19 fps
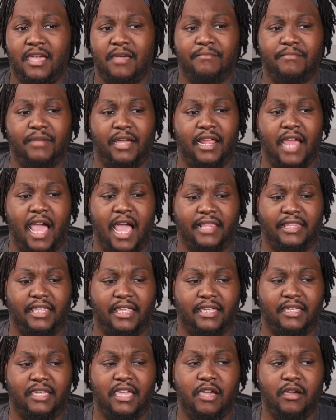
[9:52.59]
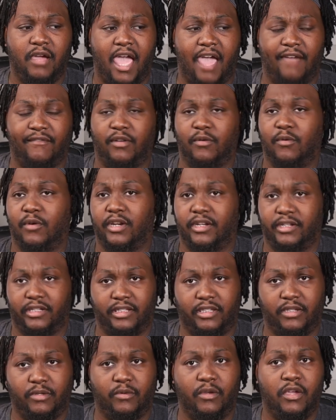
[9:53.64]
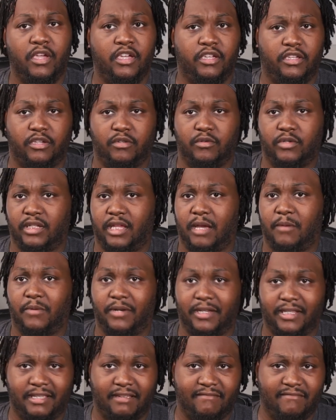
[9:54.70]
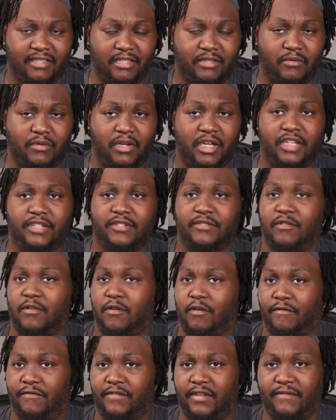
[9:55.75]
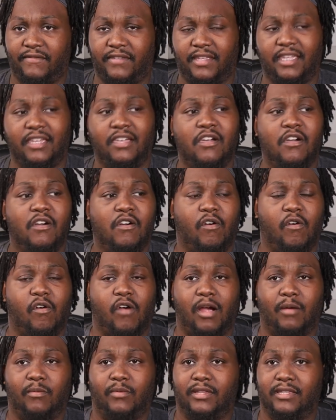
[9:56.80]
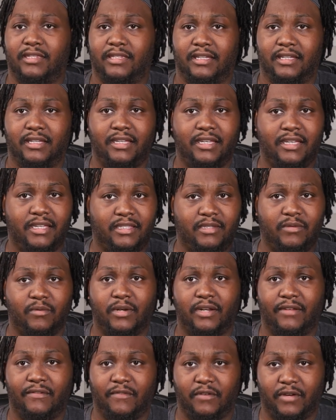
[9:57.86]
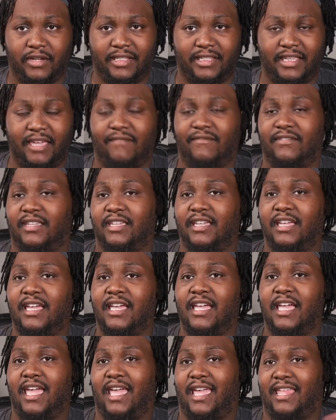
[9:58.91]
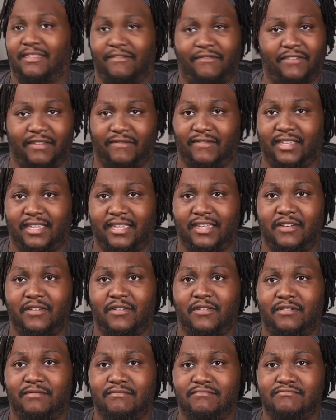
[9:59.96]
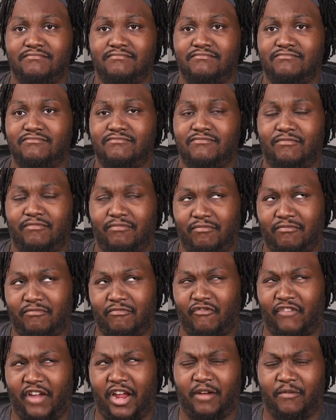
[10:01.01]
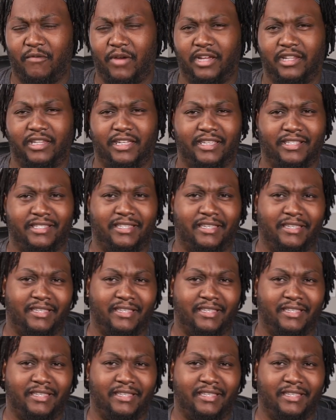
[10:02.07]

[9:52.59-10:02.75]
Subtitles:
but I think having one of the two. Usually I'm with a 70-200 or 50, or I'm with the 24 to 70 and the 50. very rarely it's the